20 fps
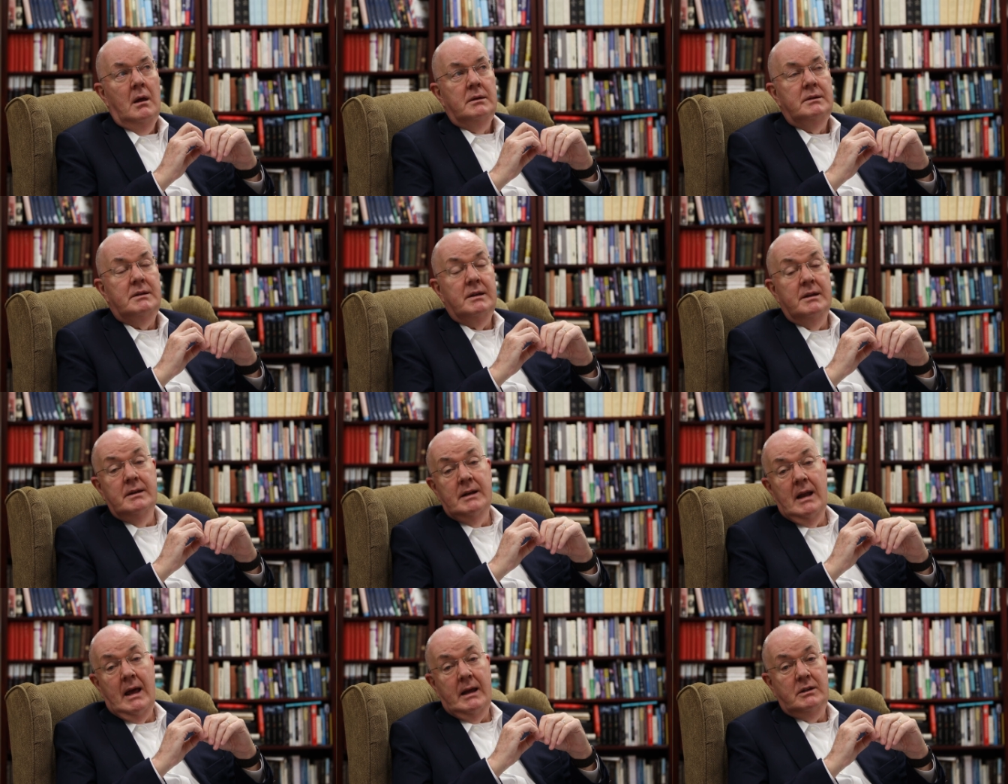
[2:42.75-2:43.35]

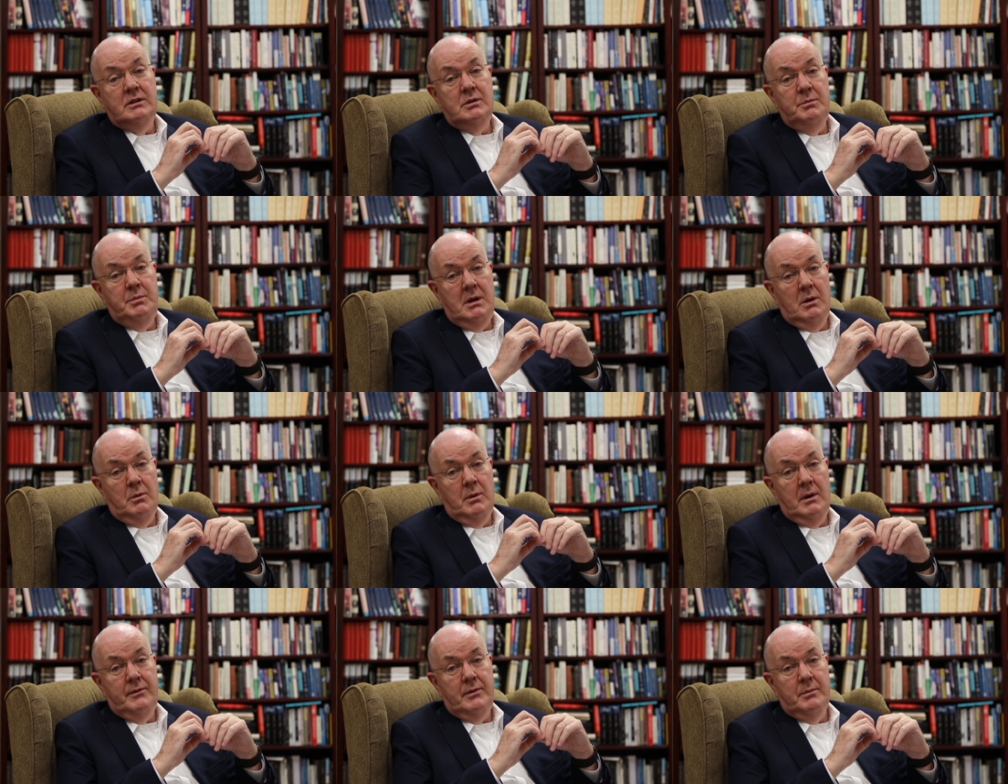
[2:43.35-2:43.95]
didn't like to be
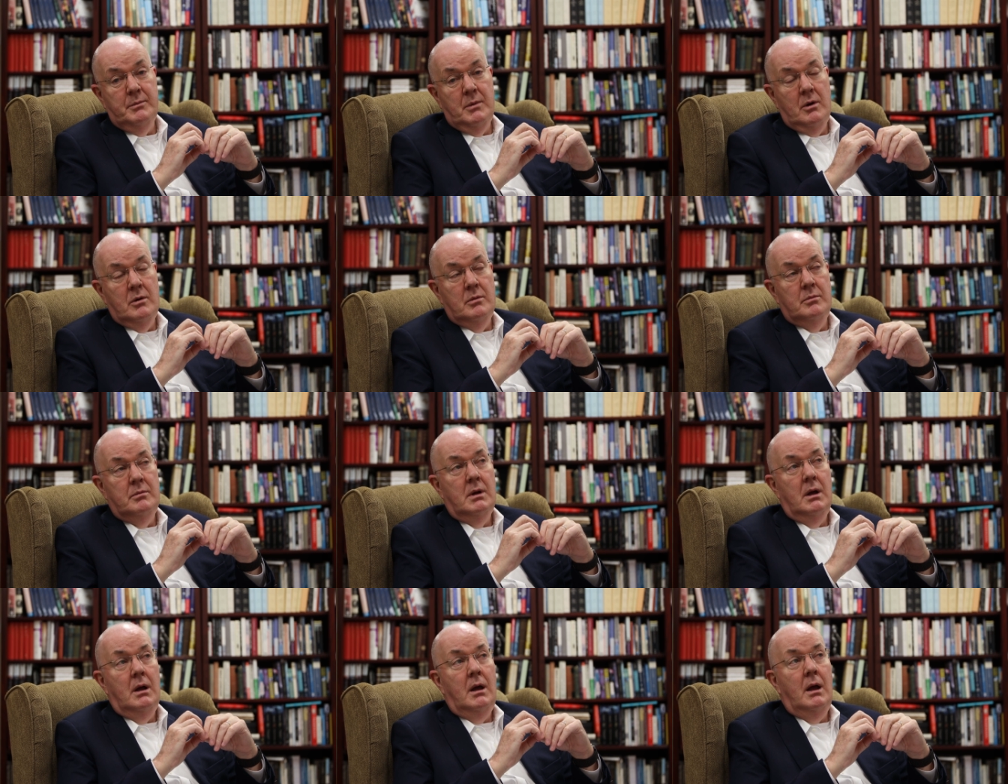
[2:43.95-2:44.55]
away from
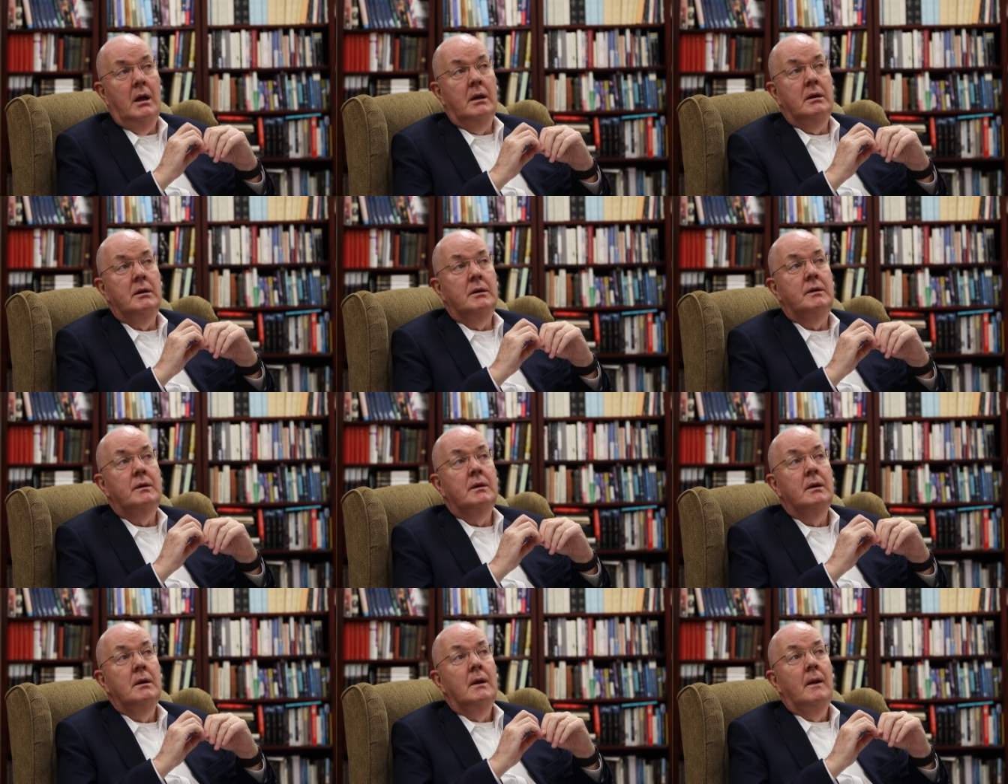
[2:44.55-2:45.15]
home.
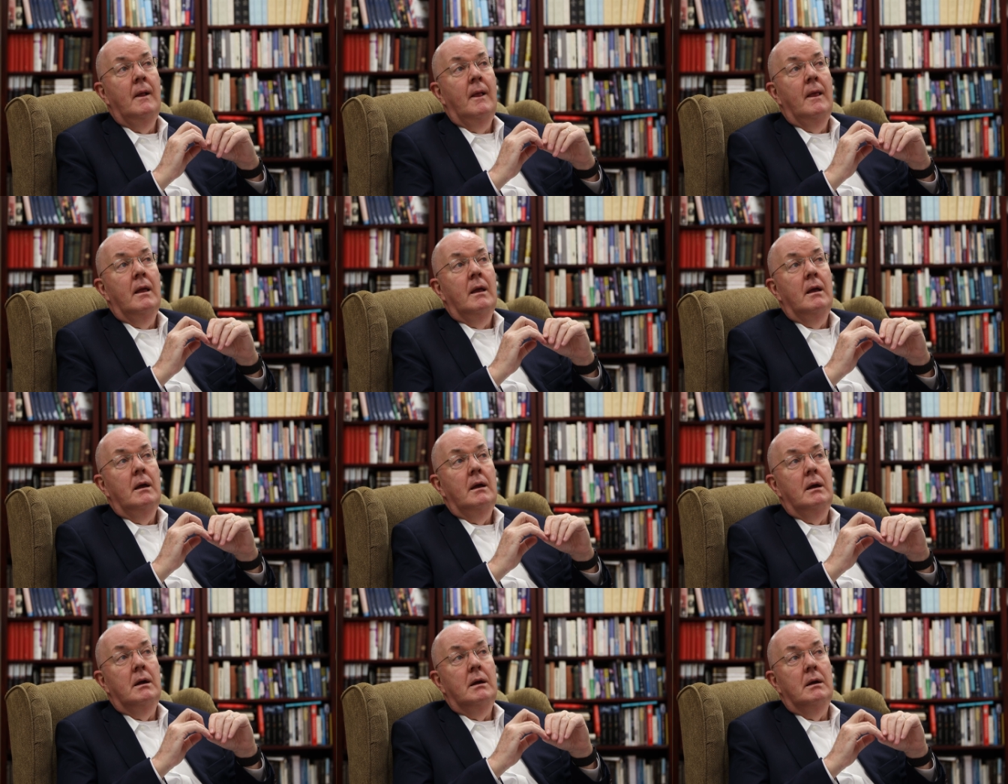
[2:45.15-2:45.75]
And
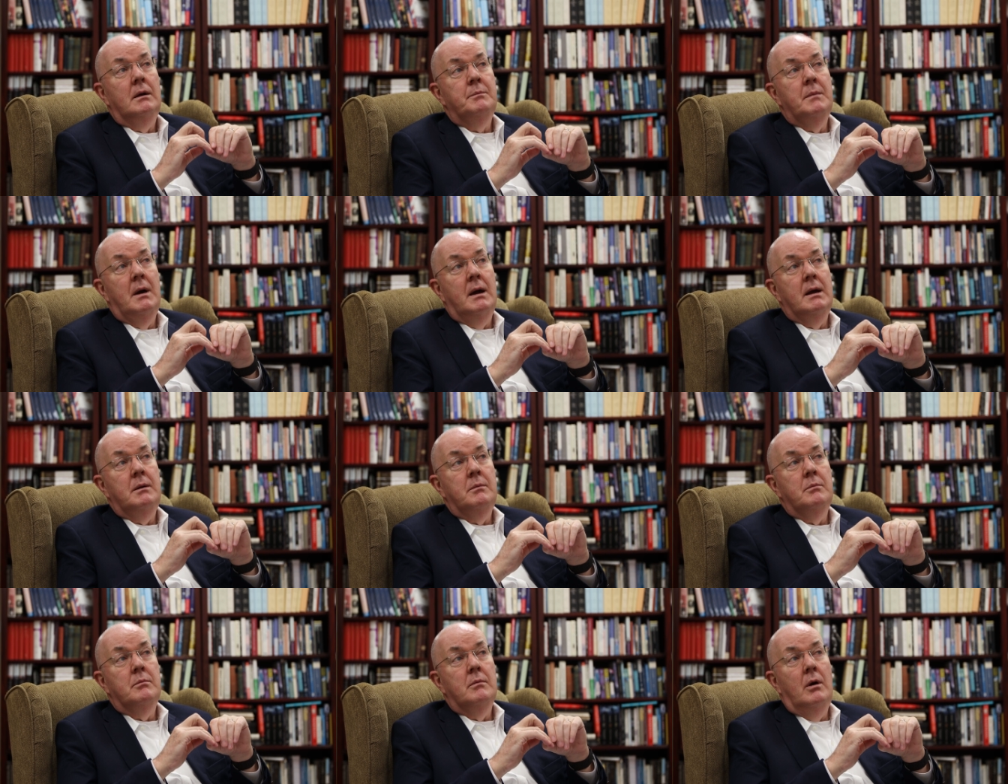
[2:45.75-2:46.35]

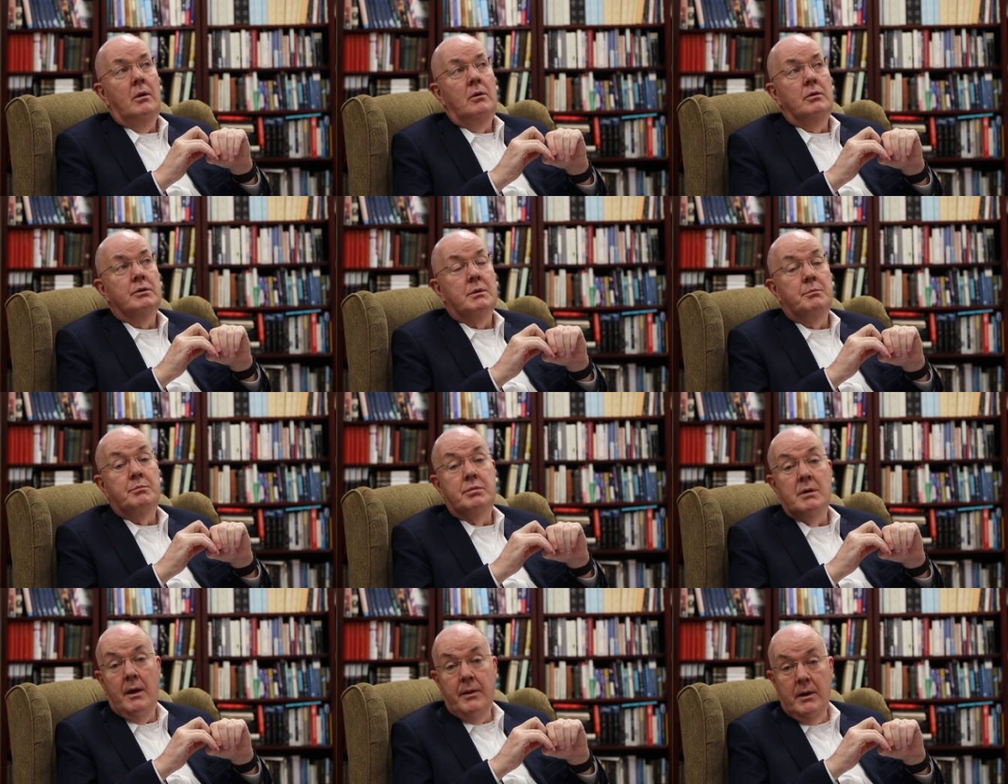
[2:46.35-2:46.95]
my older
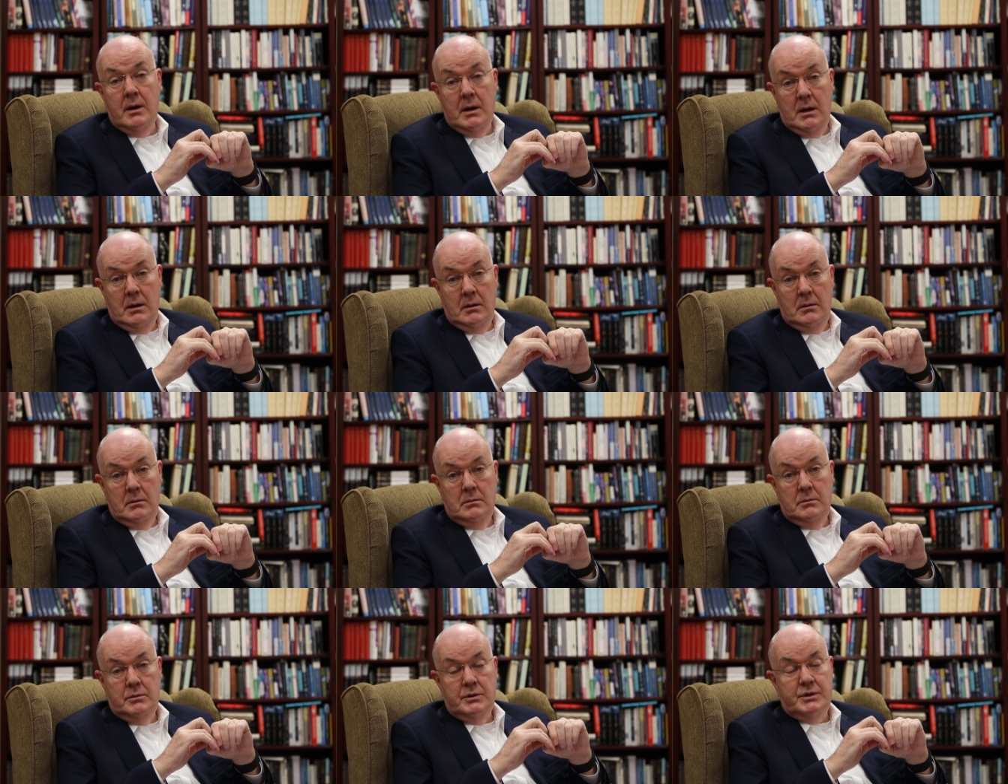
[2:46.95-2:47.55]
brother
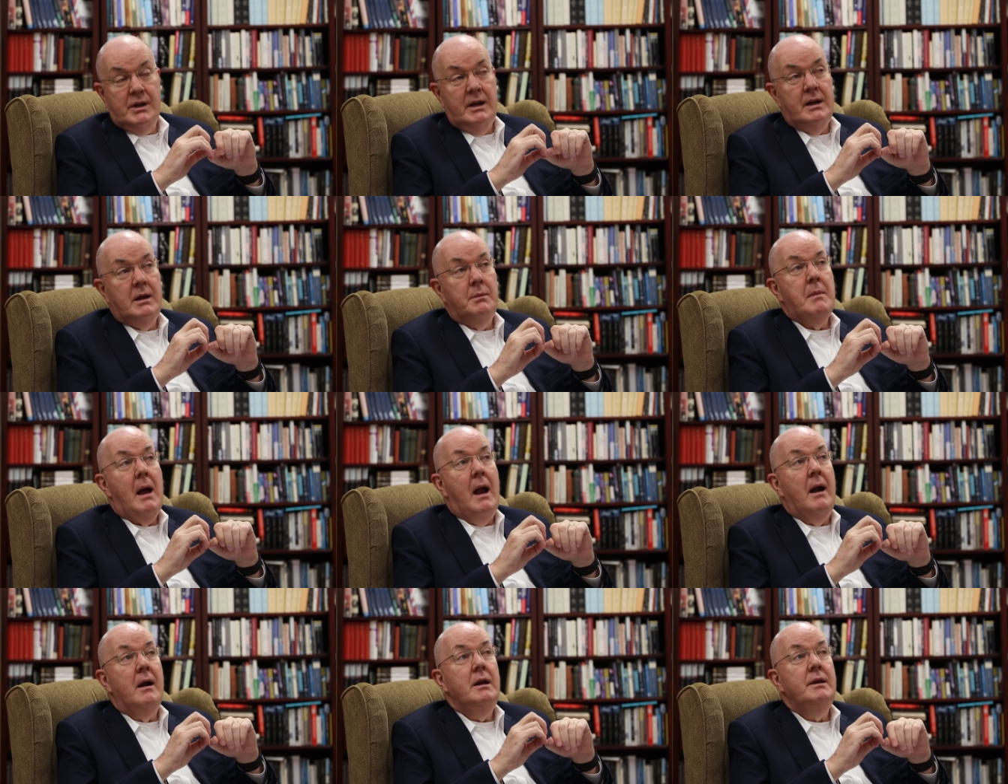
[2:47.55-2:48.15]
was getting
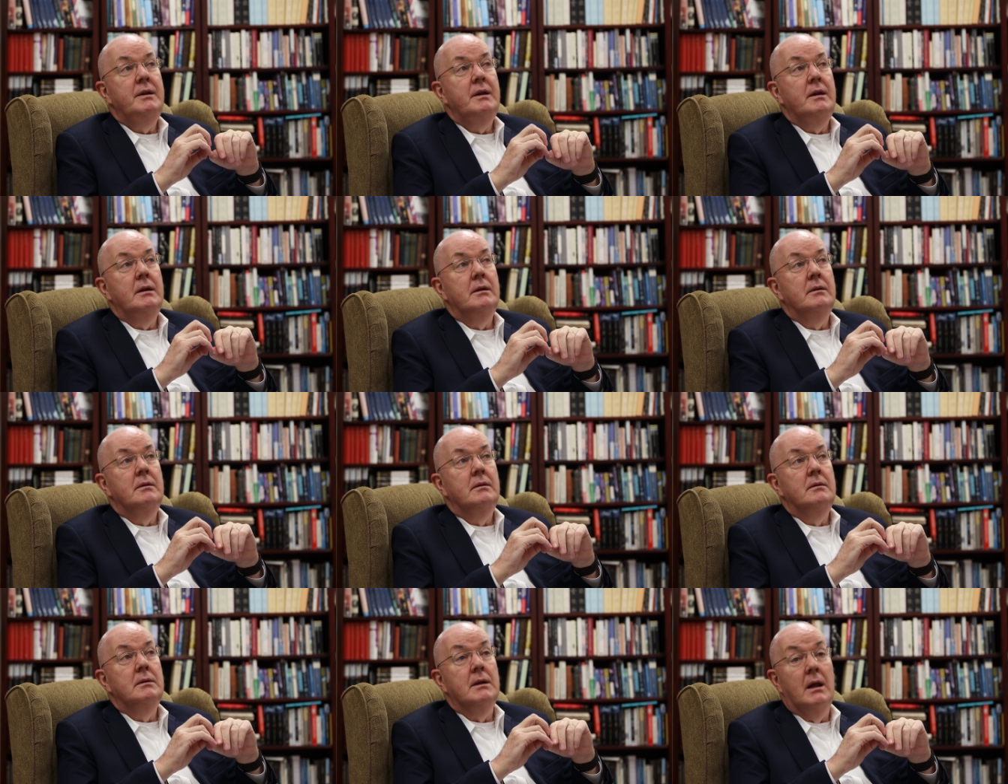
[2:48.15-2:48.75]
married
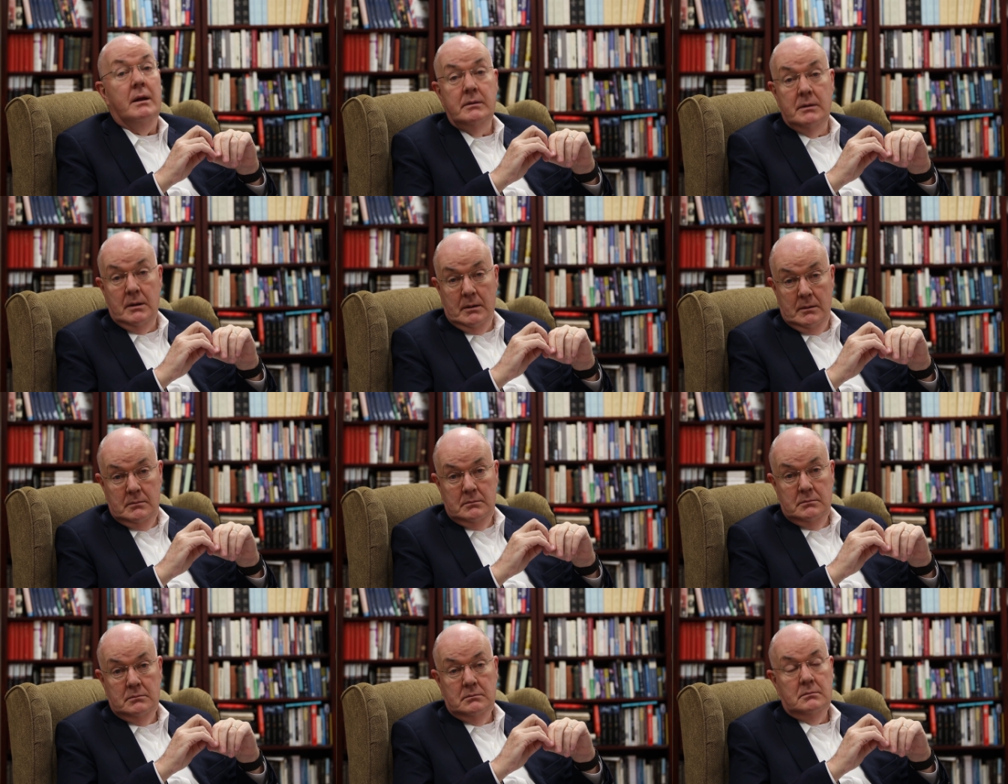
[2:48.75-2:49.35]
in
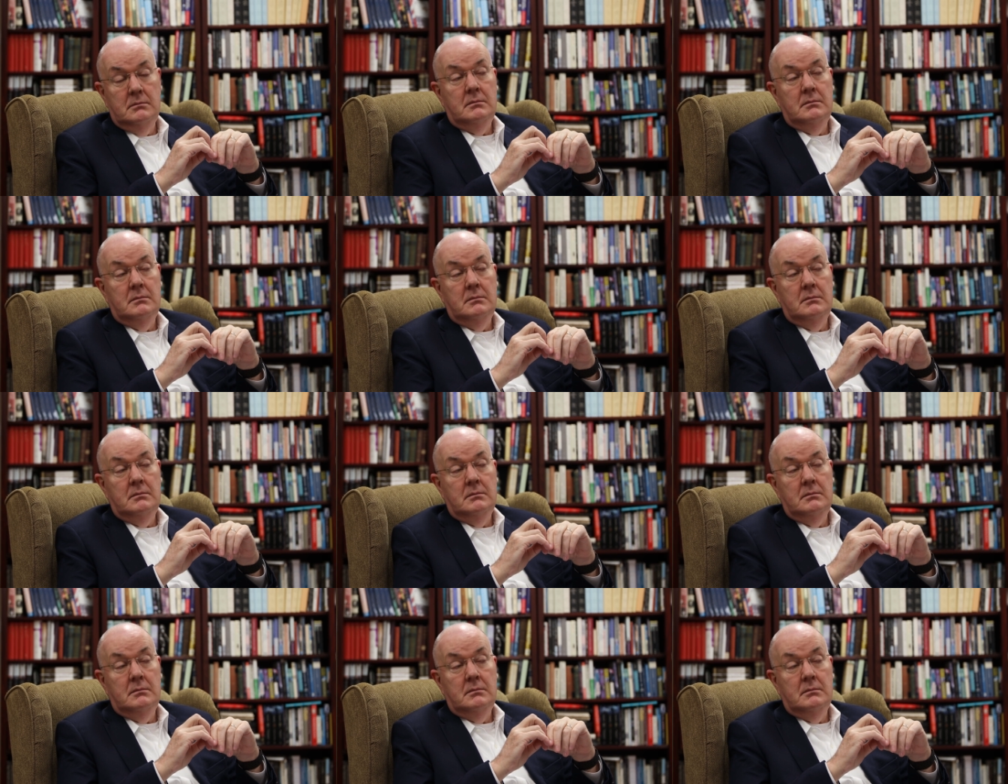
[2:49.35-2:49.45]
London.